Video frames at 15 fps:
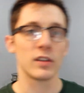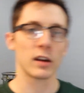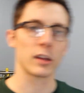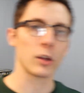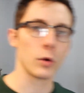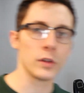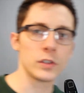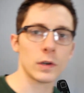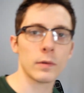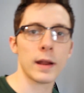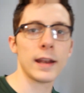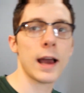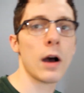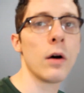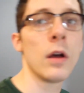Not gonna go into it
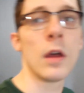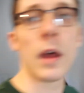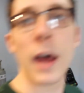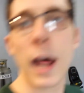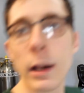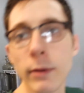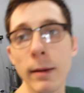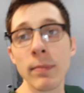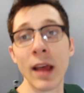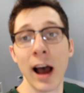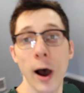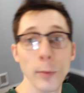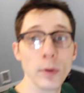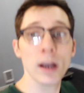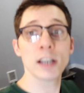right now. Anyway,
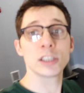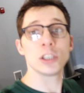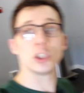I hope you guys